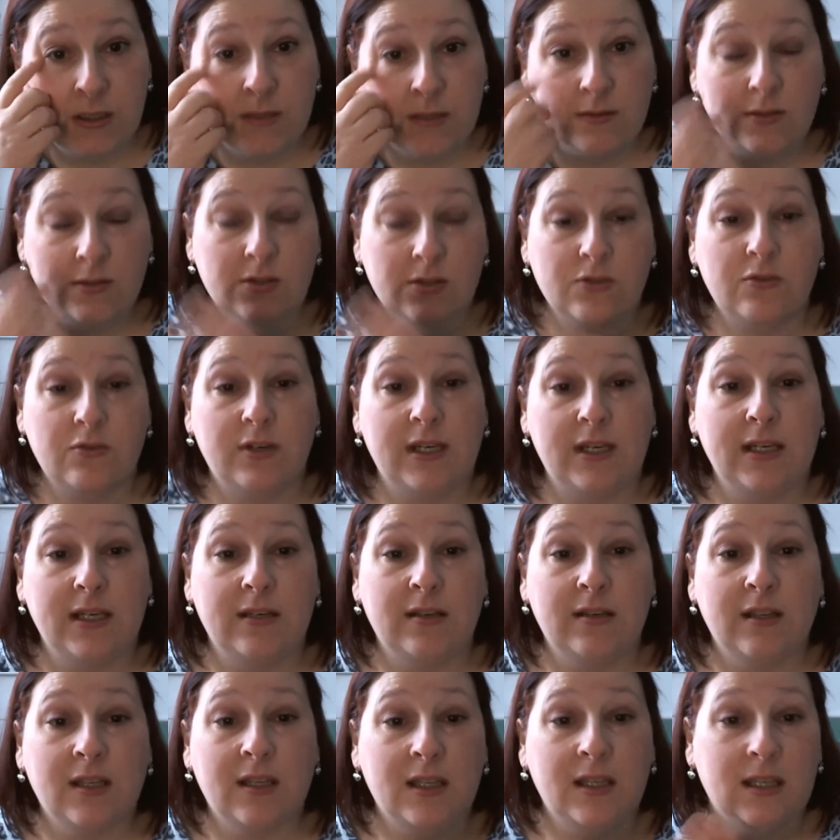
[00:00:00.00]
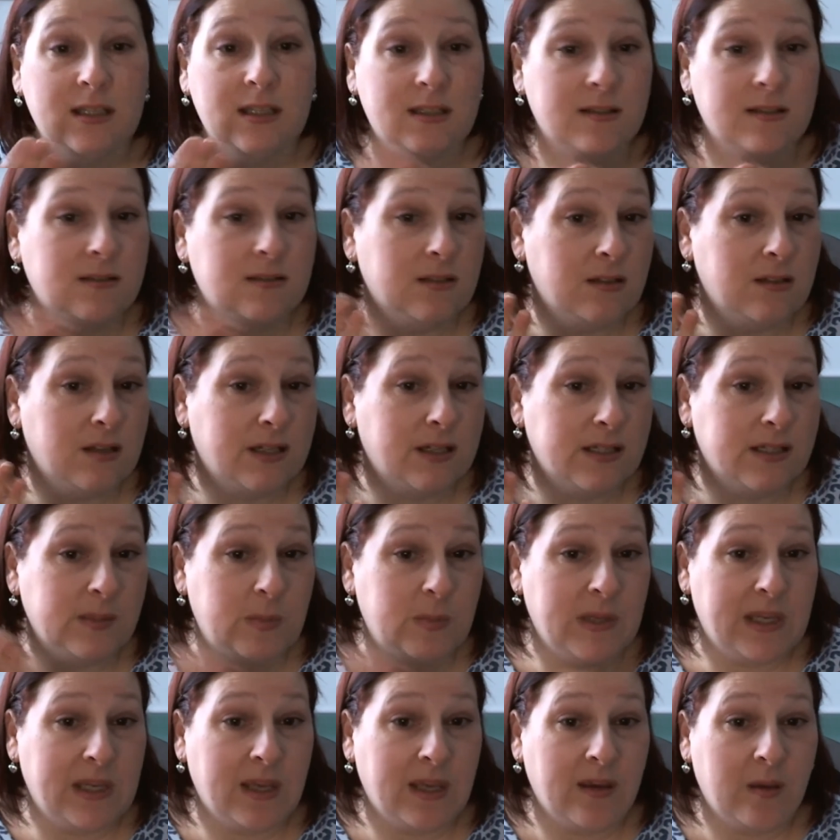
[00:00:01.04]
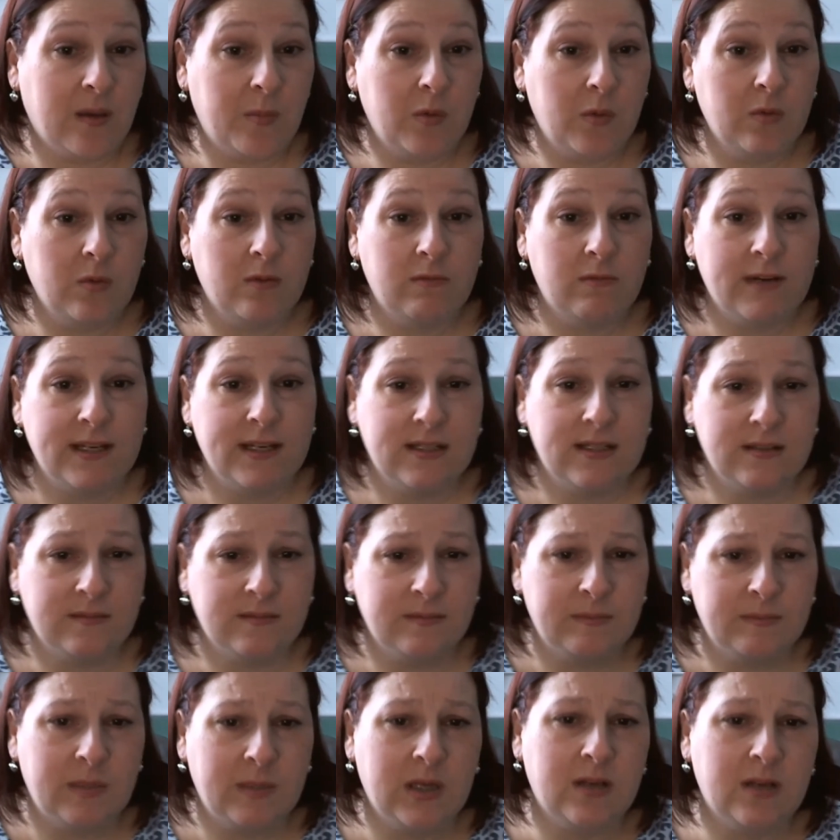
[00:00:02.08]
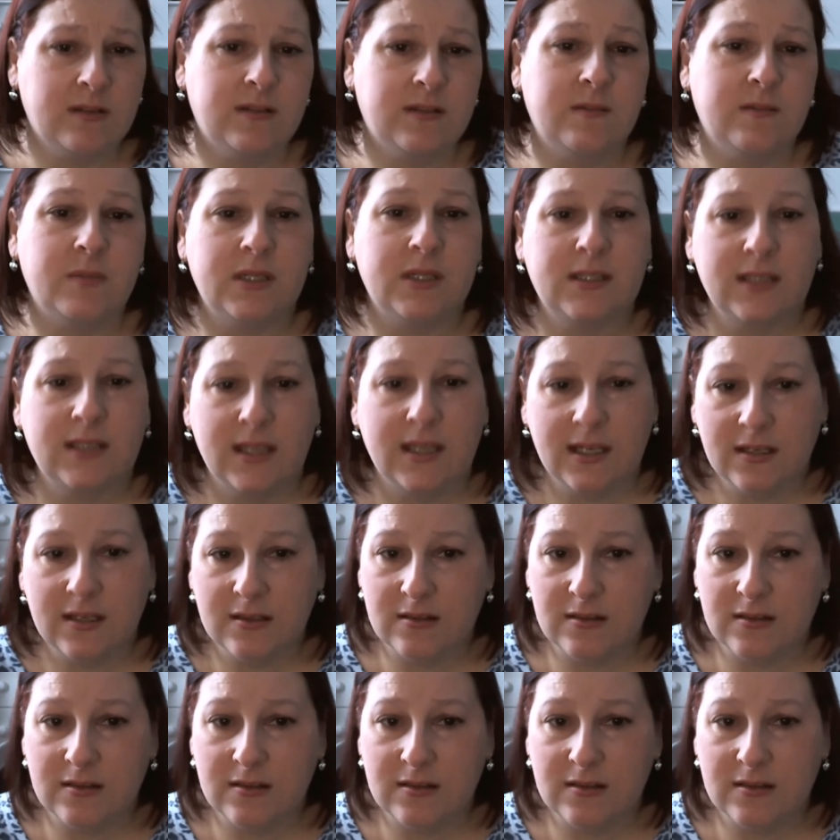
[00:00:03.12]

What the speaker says: the screen, it does look like it's picking up all the red parts of my skin.